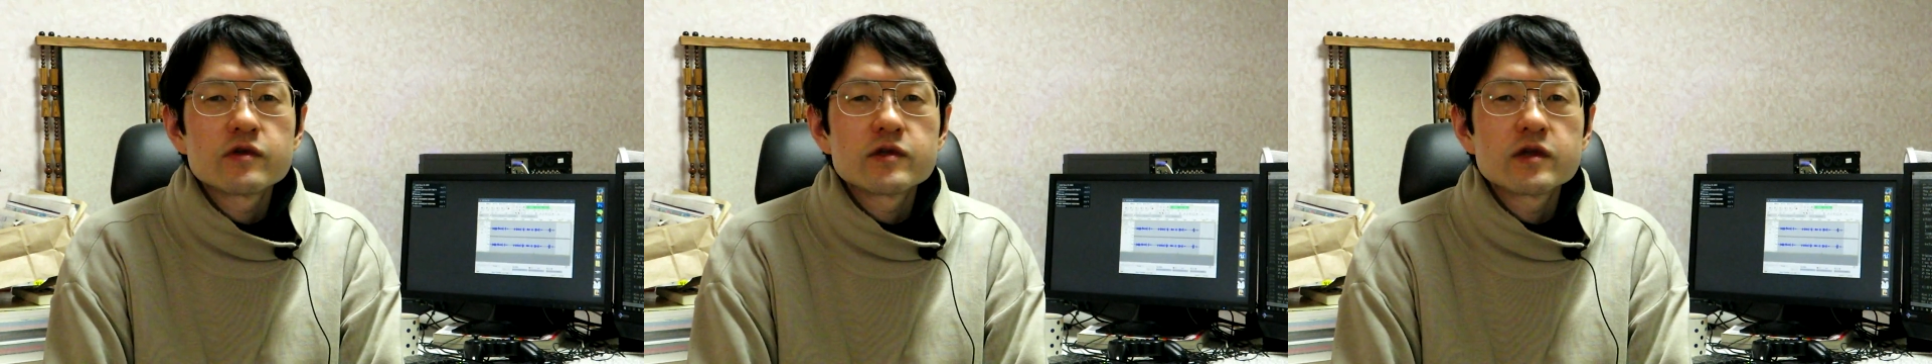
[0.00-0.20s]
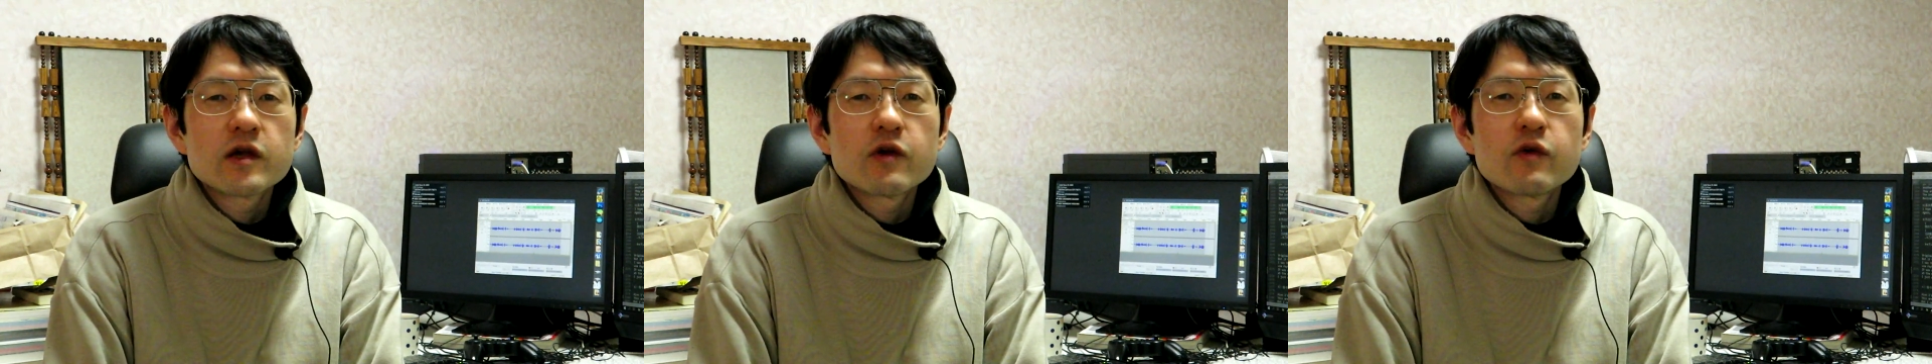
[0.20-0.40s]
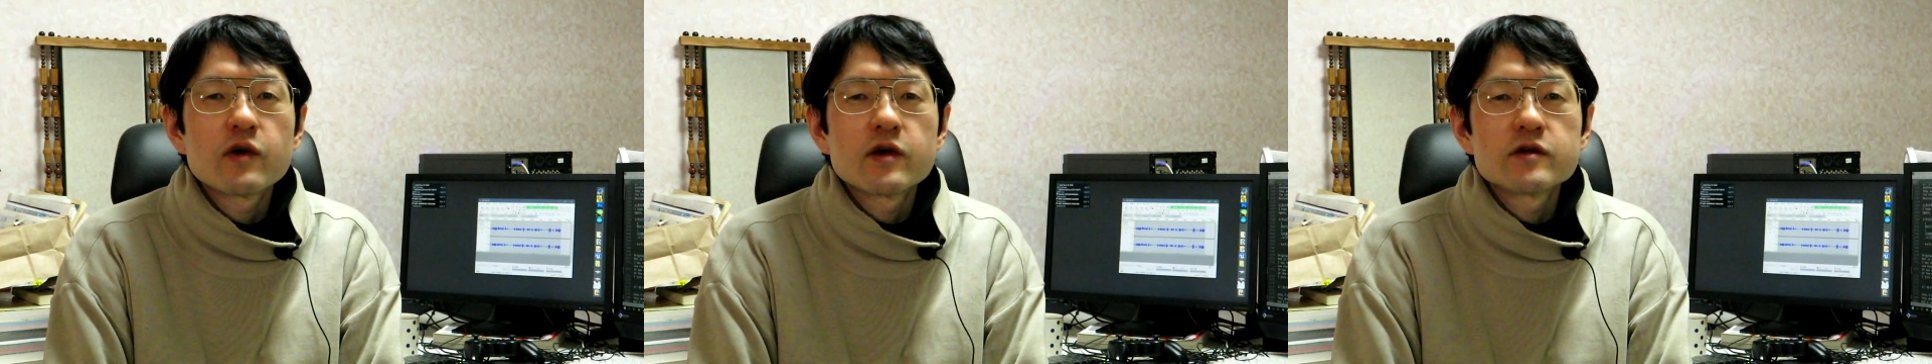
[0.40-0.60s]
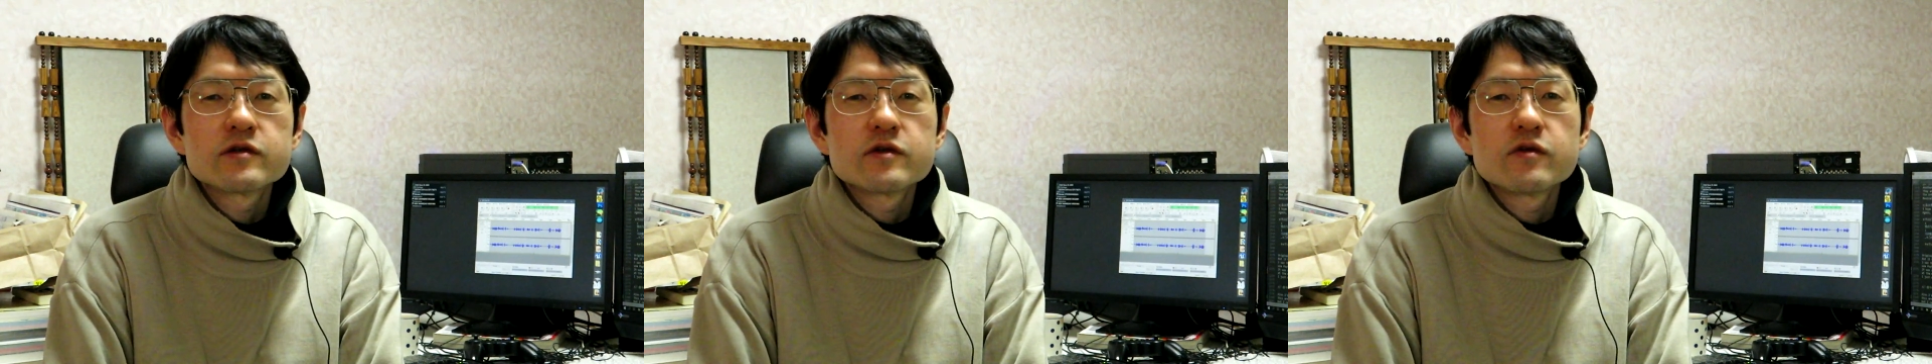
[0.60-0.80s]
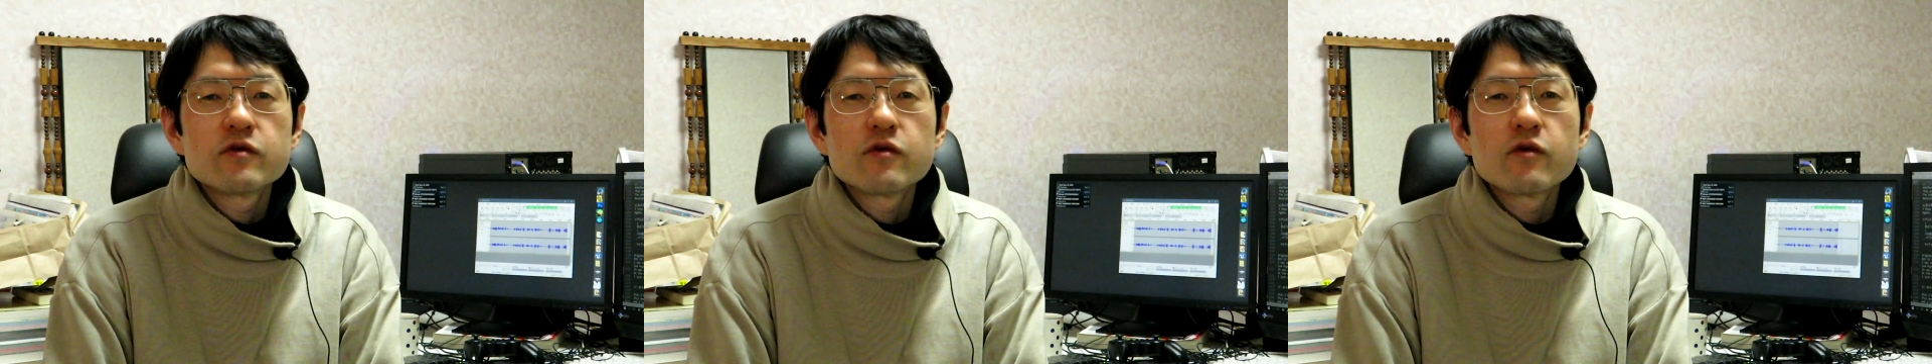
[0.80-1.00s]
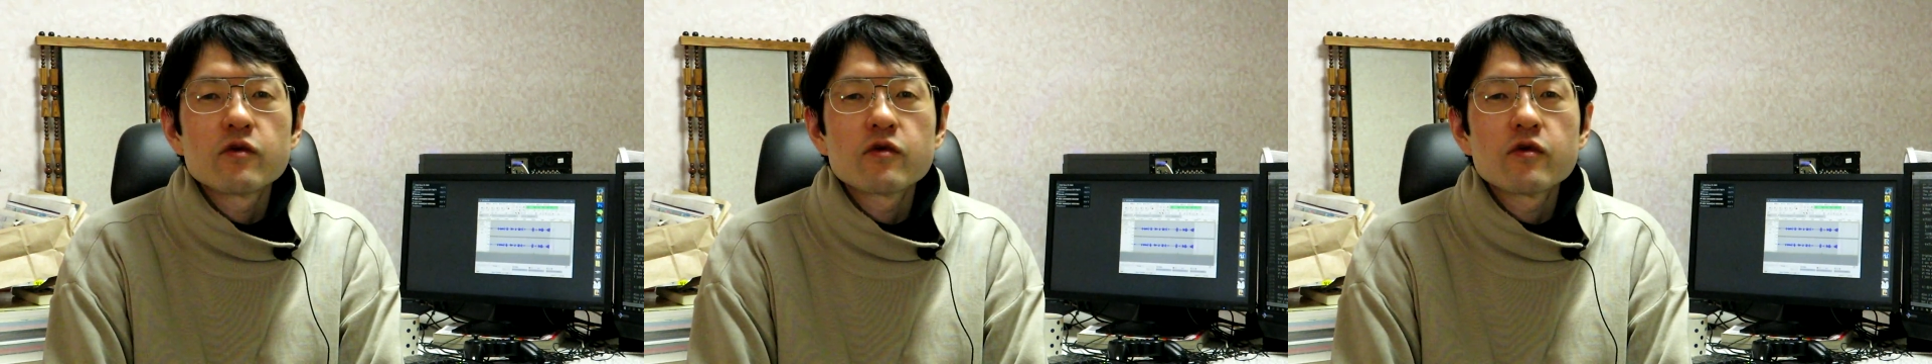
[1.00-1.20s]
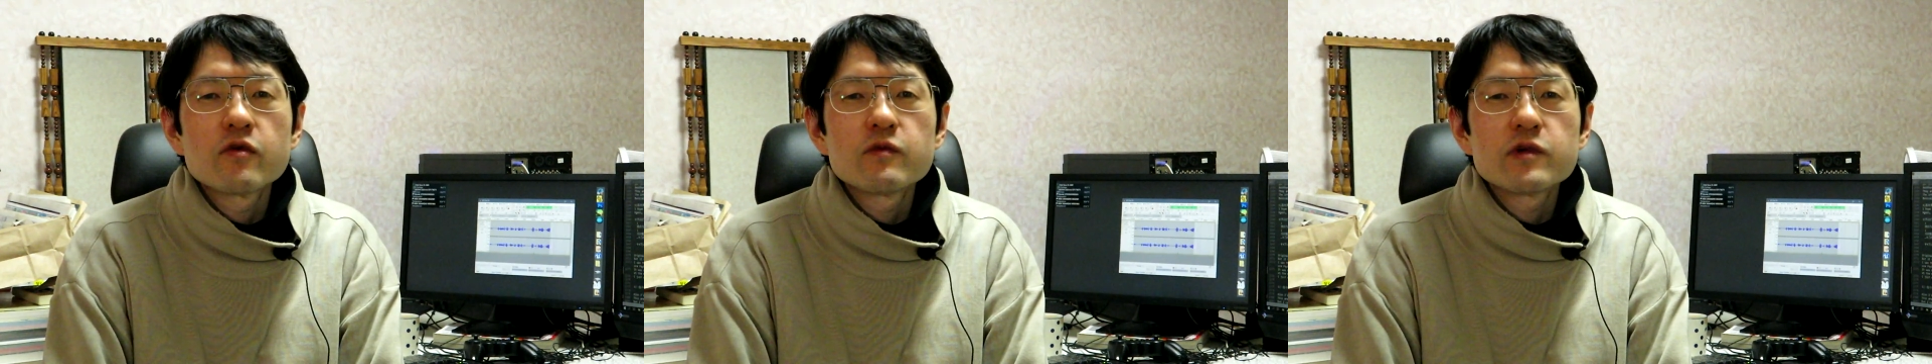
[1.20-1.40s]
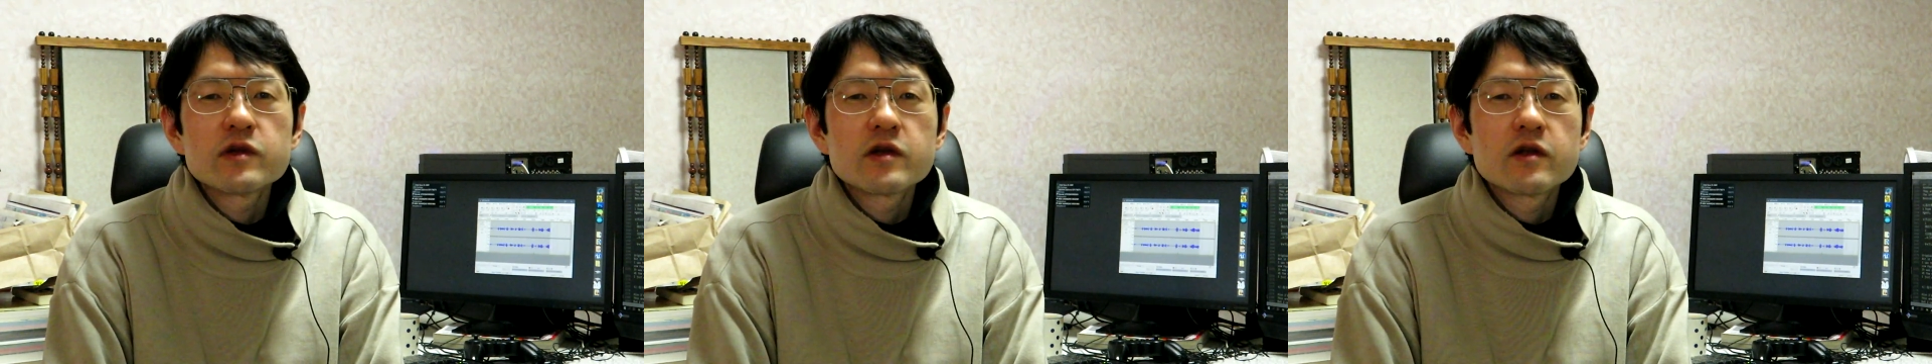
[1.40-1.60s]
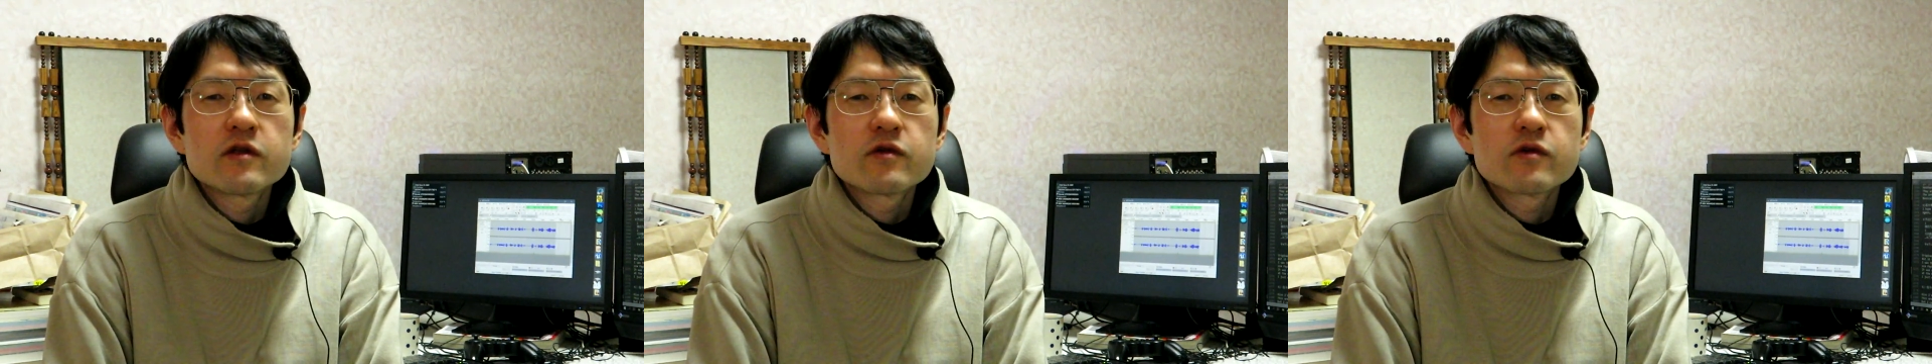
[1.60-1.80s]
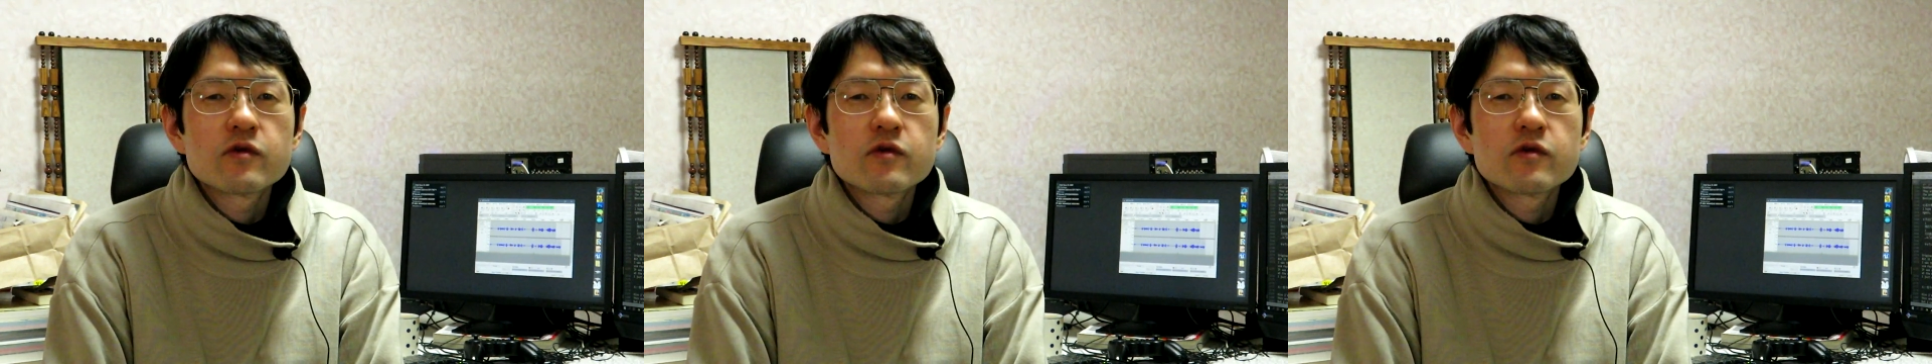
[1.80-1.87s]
there was no convenient